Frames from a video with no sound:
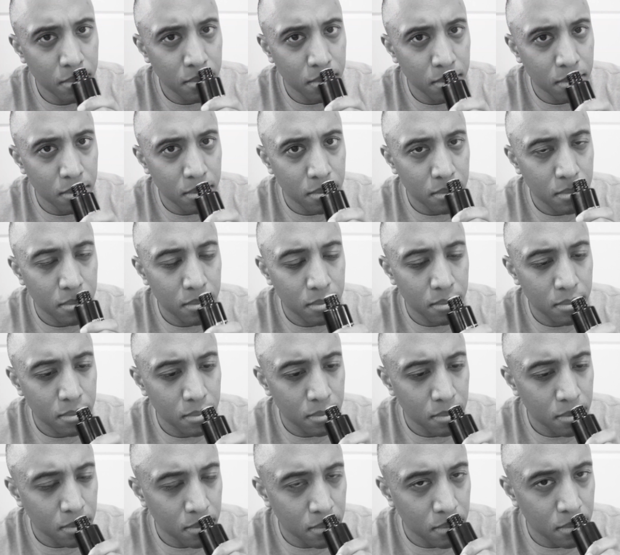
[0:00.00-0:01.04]

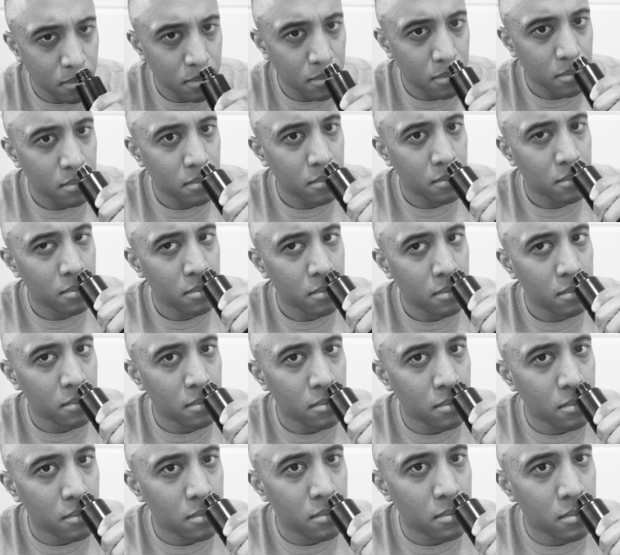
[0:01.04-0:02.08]

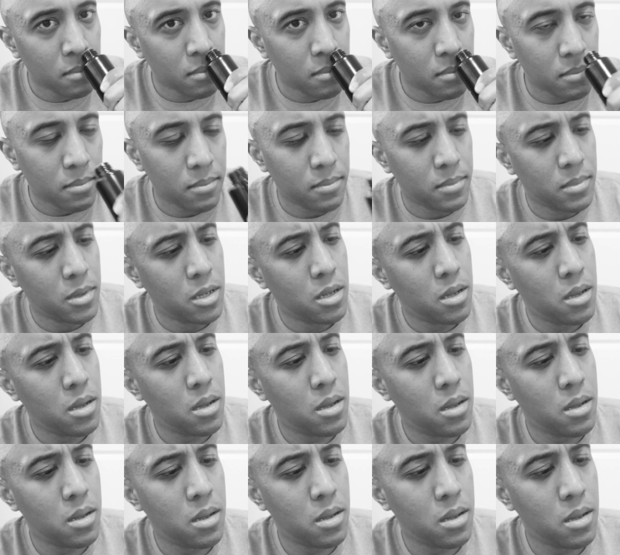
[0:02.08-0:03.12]

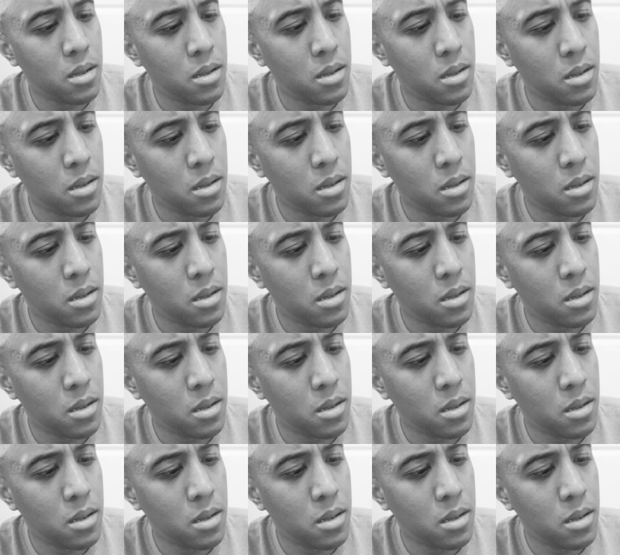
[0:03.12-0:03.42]
(silence)